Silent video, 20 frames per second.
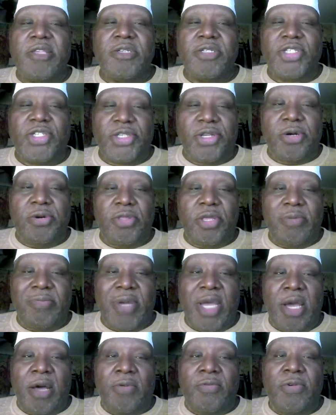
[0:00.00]
there's
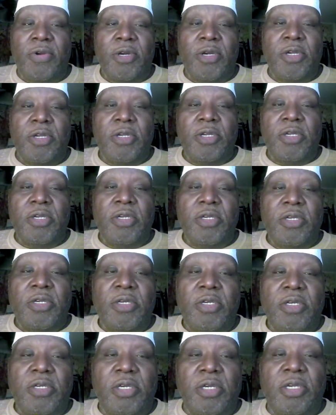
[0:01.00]
always a danger
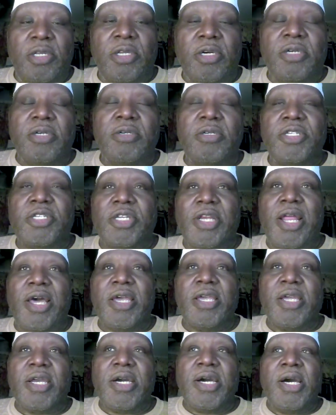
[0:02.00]
of people
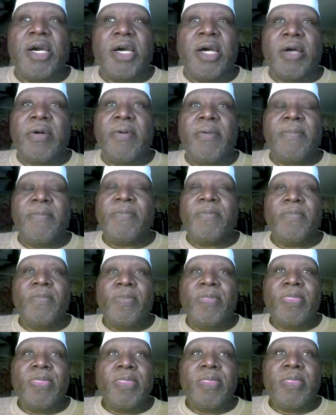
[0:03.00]
getting
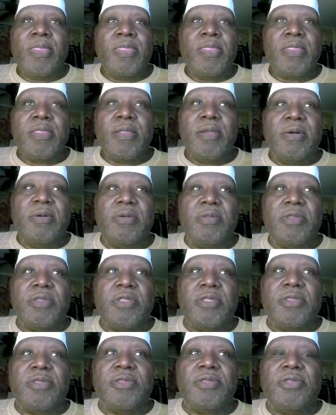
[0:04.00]

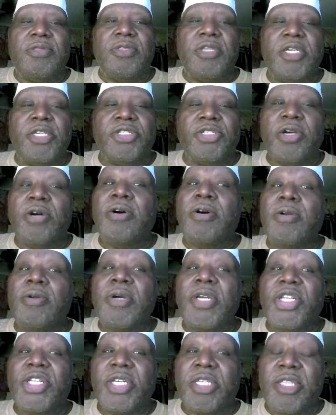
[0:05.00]
allowing relatives to
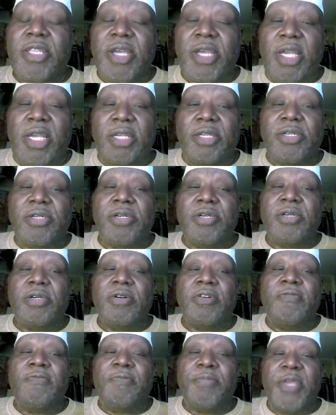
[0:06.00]
move into their
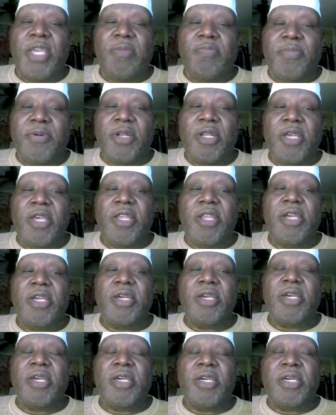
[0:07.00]
homes,
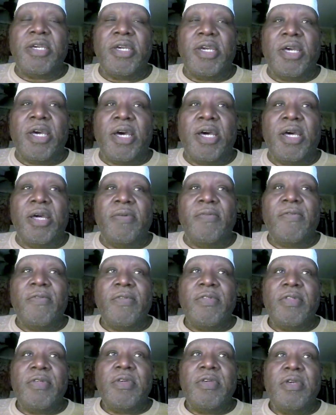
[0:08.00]
and the
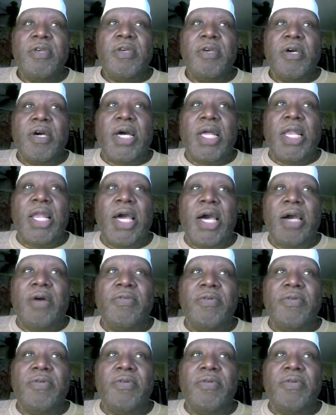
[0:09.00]
next thing you know,